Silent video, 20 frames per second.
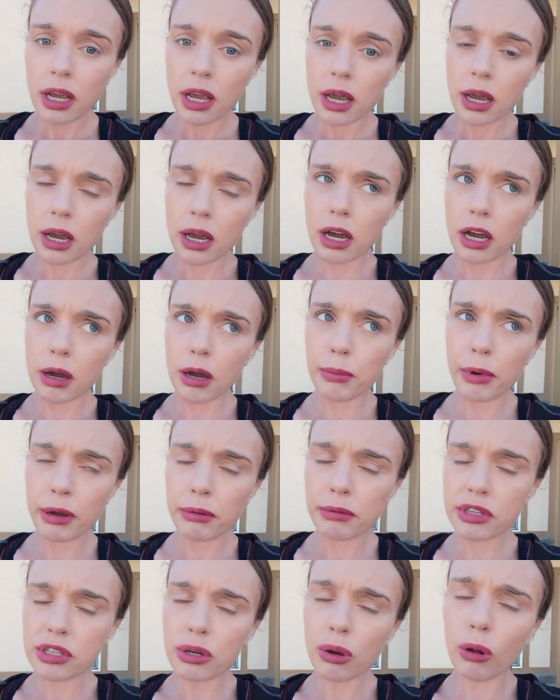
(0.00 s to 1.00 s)
I
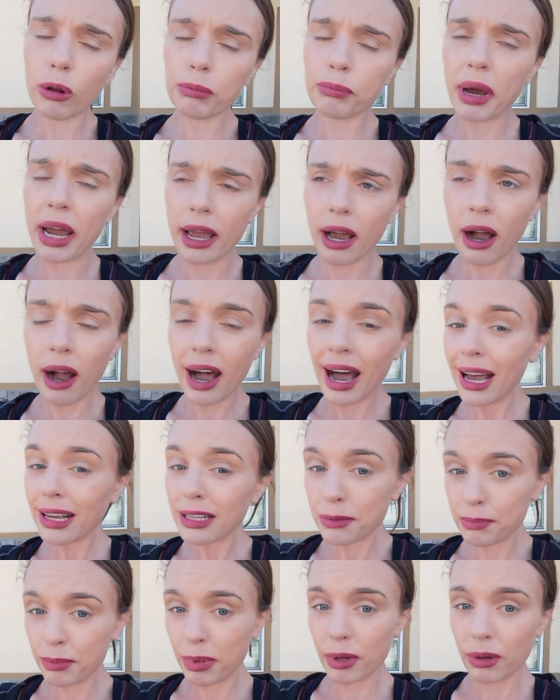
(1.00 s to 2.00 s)
was told by a
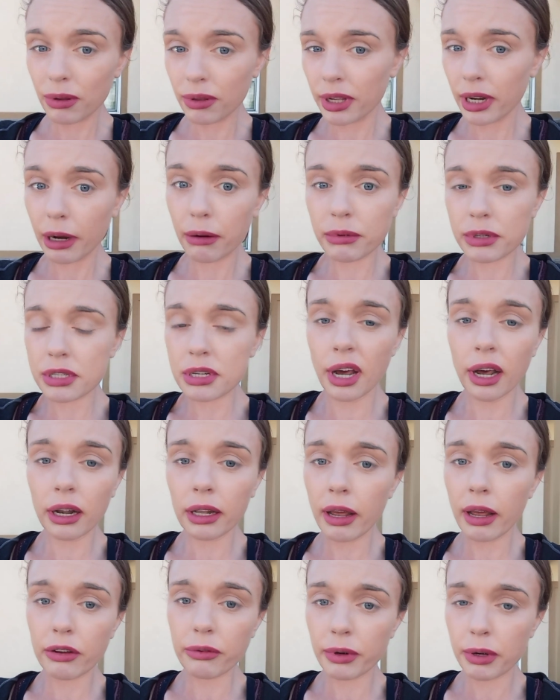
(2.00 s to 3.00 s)
hospital that I was not
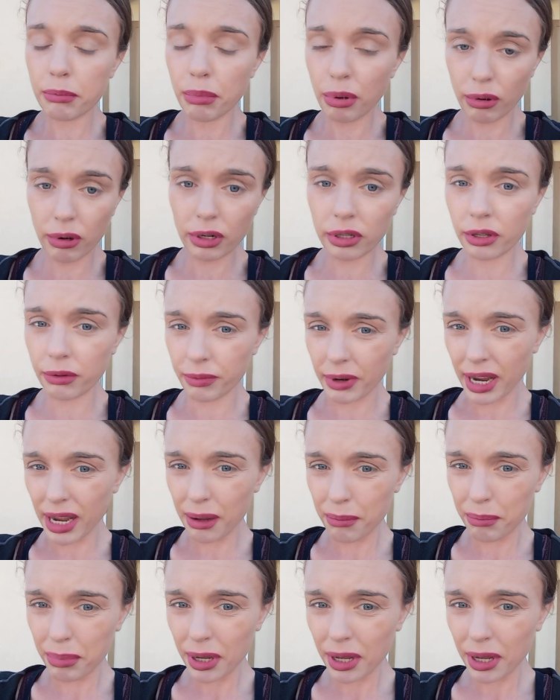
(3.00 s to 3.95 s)
allowed to report the rape.